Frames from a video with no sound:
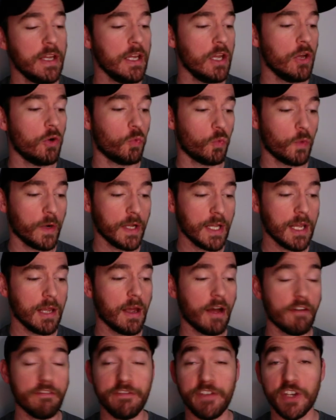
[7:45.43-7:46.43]
Really
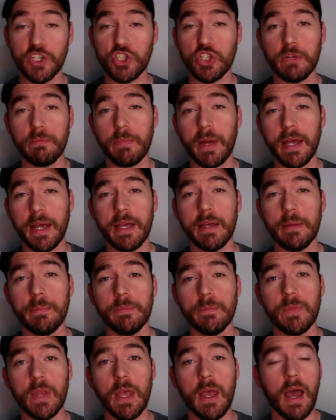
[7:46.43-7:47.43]
efficient by
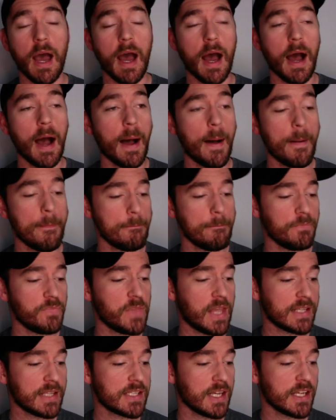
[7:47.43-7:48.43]
him.
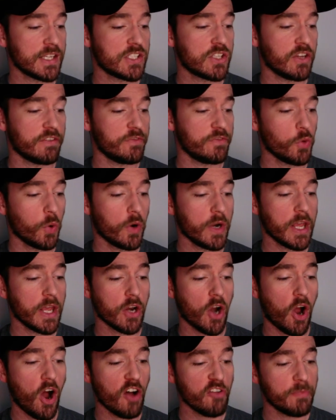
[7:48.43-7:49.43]
Gets us to Flaherty
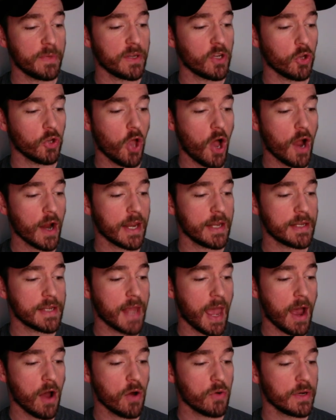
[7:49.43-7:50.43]
and Hoffman to lock it
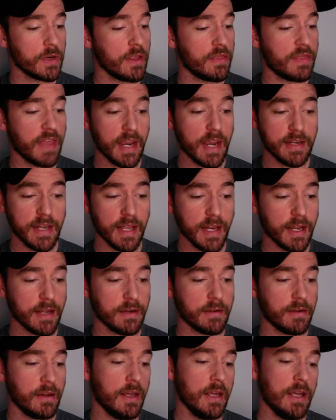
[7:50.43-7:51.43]
down. They did
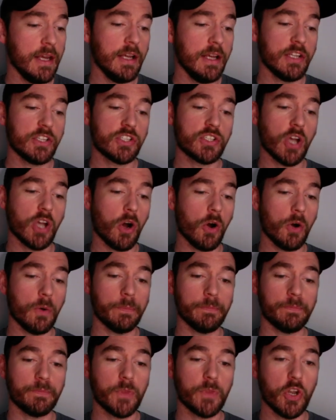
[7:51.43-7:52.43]
it. So
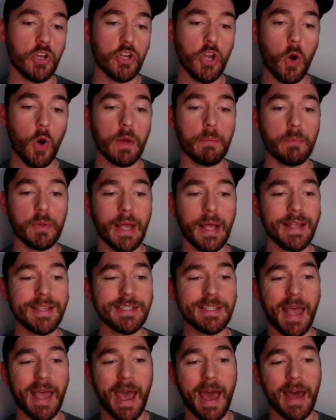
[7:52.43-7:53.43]
no
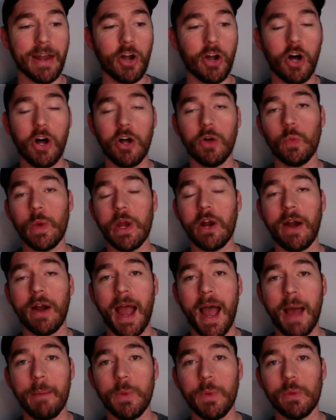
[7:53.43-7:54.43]
complaints at all. We are
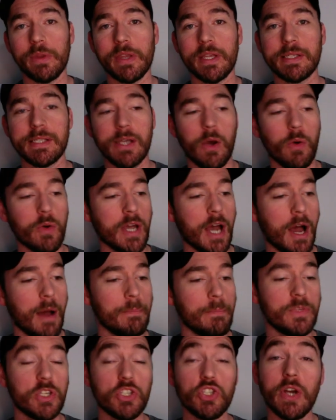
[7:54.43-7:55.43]
happy with this outcome.
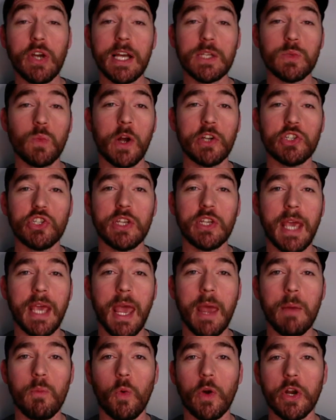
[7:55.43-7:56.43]
Did you guys watch the
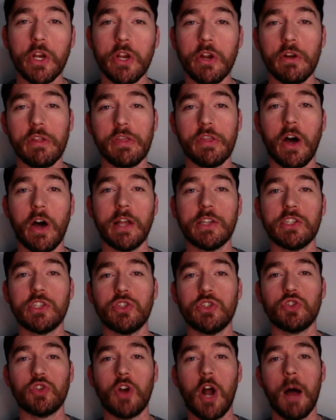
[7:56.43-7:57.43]
game? What are your thoughts?
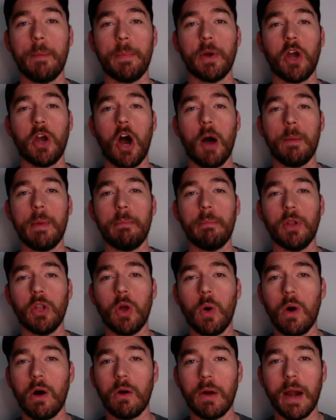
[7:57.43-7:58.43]
Drop a comment
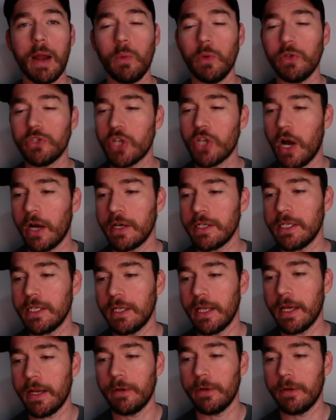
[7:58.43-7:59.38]
below, all right? We'll talk to you later.